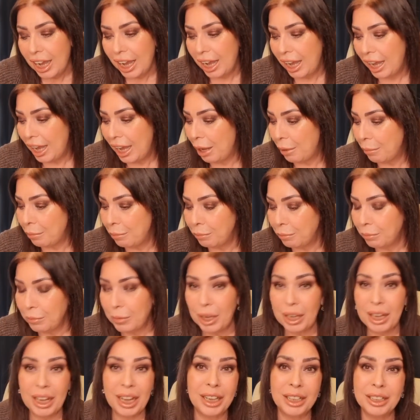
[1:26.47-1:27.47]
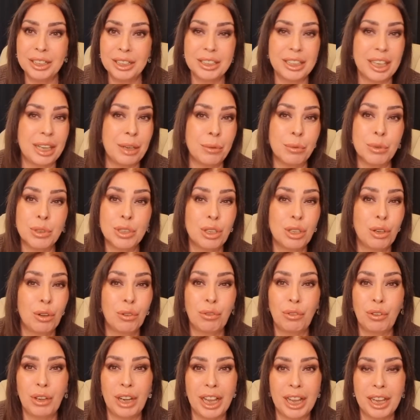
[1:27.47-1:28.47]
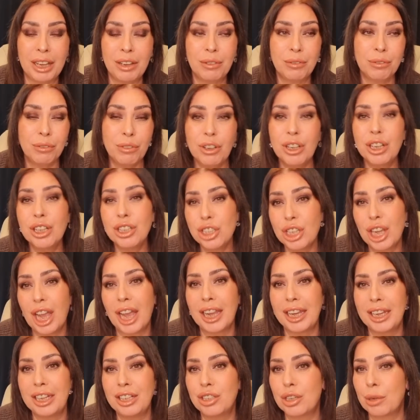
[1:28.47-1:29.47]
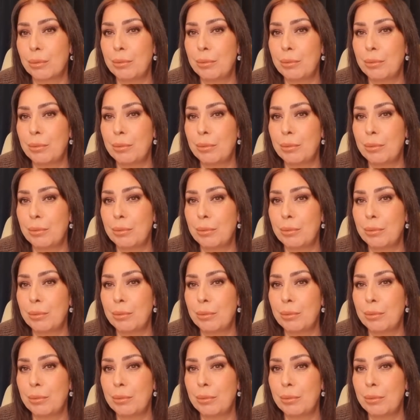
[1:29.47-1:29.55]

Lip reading: And it was lovely for a change.